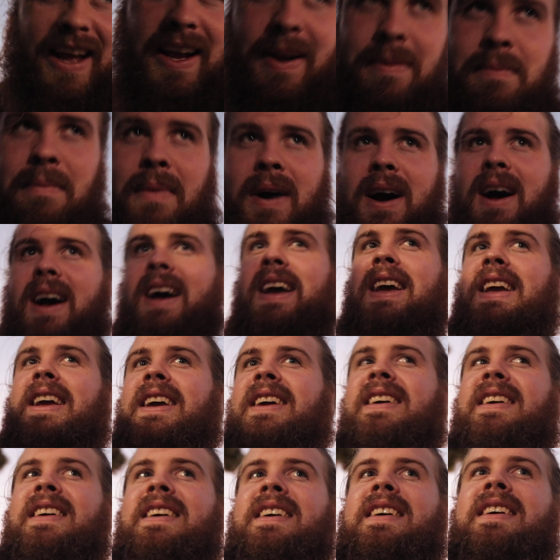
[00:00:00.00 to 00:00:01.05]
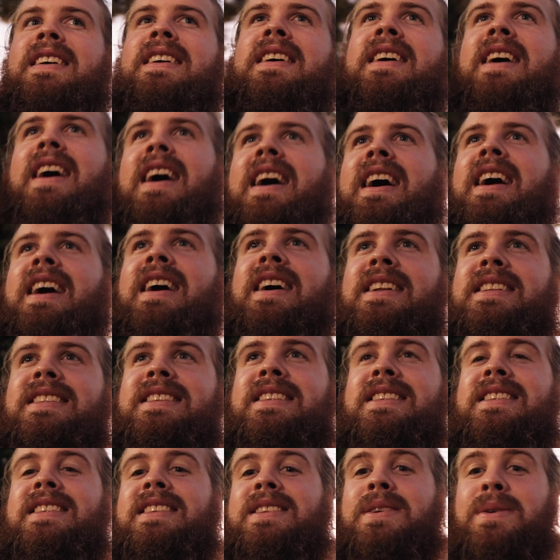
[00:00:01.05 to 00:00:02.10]
like my uh,
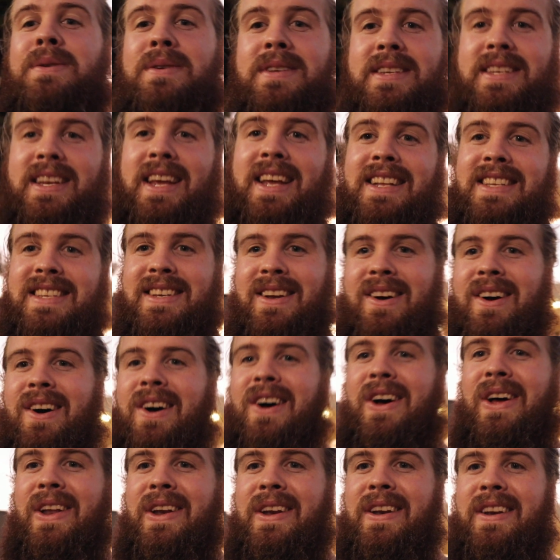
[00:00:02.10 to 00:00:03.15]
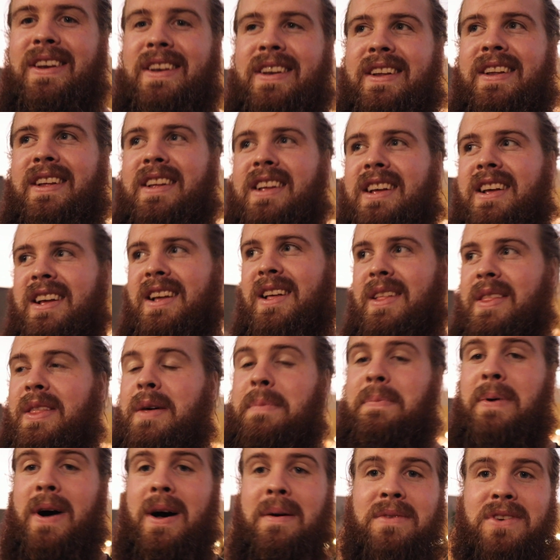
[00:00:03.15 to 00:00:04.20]
two cents on the
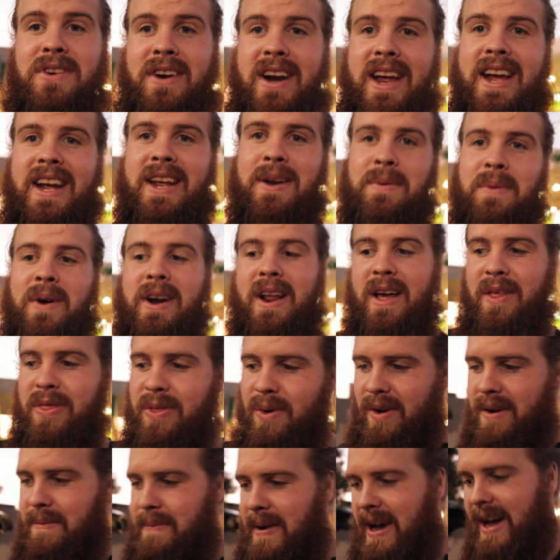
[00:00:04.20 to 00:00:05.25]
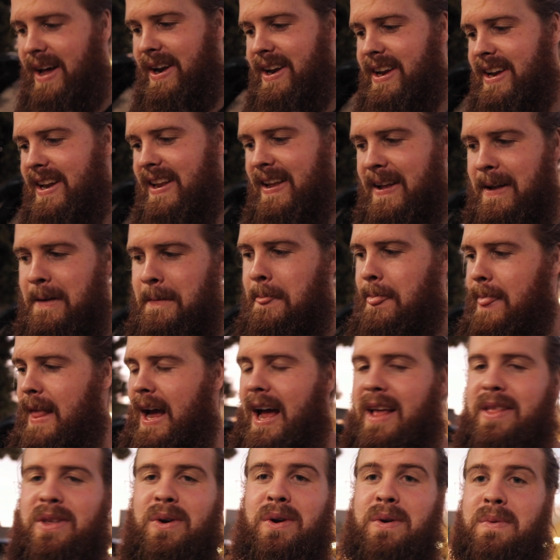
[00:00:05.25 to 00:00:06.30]
pump track and what I thought about it,
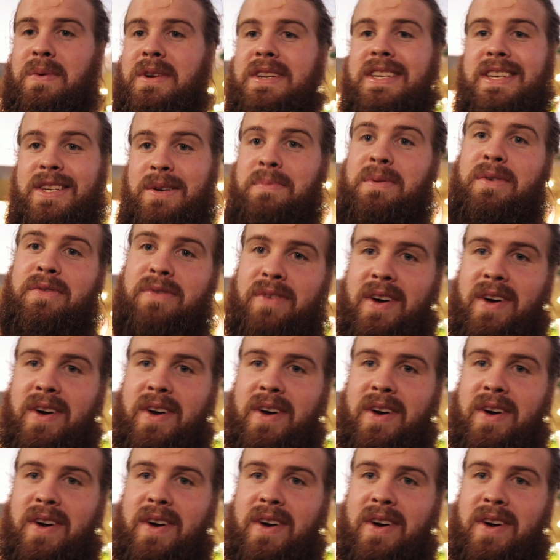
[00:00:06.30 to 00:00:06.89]
I thought it was super